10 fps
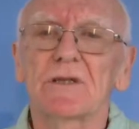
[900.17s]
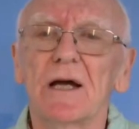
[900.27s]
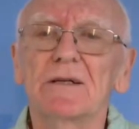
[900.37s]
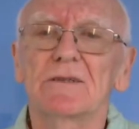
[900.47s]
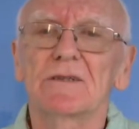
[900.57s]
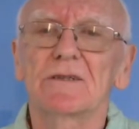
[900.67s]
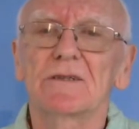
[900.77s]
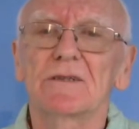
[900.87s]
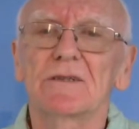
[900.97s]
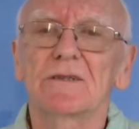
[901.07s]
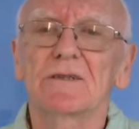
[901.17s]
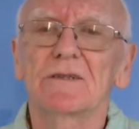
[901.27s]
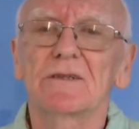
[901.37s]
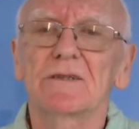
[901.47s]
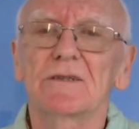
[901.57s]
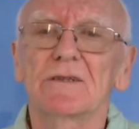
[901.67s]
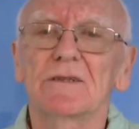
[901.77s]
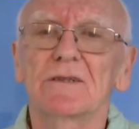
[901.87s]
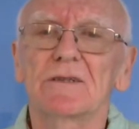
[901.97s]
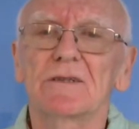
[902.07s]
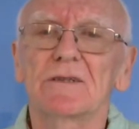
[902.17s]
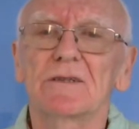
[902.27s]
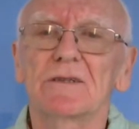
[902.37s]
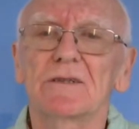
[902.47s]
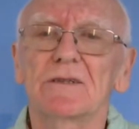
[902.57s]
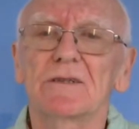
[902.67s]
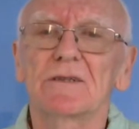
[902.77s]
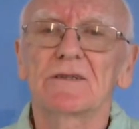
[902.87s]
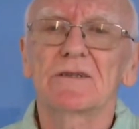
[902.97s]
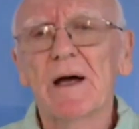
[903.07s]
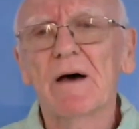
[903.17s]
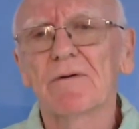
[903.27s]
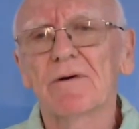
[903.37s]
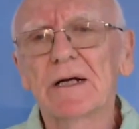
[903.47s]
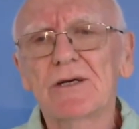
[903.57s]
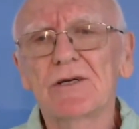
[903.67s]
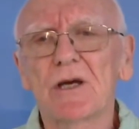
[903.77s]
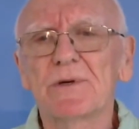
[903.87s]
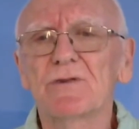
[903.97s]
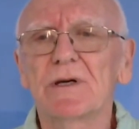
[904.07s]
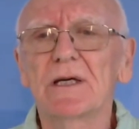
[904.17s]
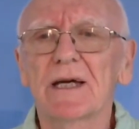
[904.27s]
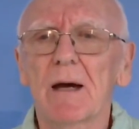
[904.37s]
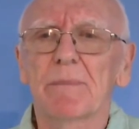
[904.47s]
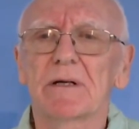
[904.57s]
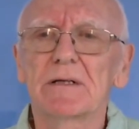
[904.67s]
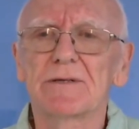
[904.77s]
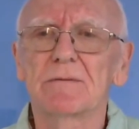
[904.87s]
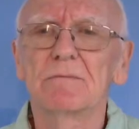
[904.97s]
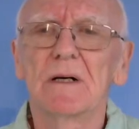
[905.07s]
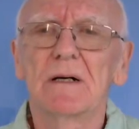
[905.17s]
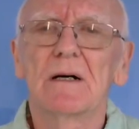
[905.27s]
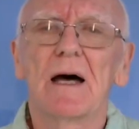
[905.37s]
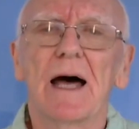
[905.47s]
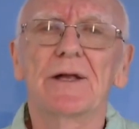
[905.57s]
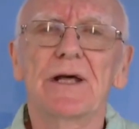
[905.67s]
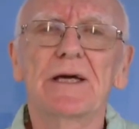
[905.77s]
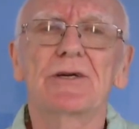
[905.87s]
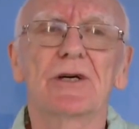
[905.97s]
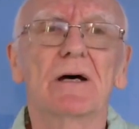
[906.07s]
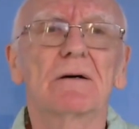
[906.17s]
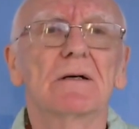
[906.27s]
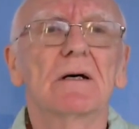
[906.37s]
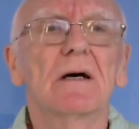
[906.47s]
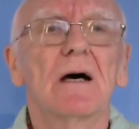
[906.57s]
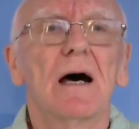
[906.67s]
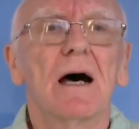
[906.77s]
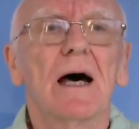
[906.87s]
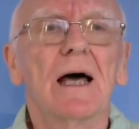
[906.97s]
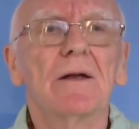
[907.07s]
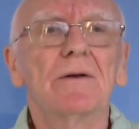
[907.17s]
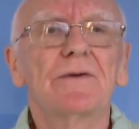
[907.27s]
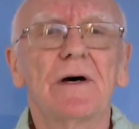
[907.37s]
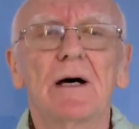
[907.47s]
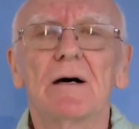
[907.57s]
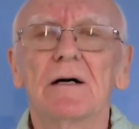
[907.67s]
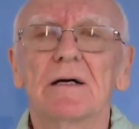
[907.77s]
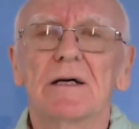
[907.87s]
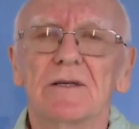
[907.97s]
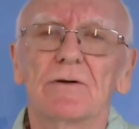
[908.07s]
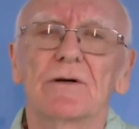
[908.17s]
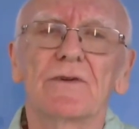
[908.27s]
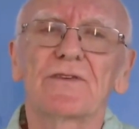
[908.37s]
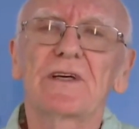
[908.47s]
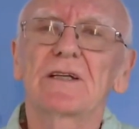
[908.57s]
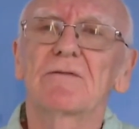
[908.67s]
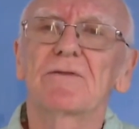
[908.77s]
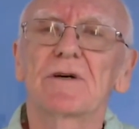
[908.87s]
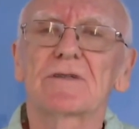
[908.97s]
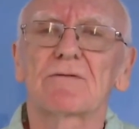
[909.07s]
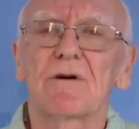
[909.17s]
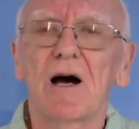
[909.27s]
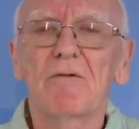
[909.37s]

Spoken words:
just going to concentrate on Engels' view about the relationship between capitalism and nature. And you can see in the first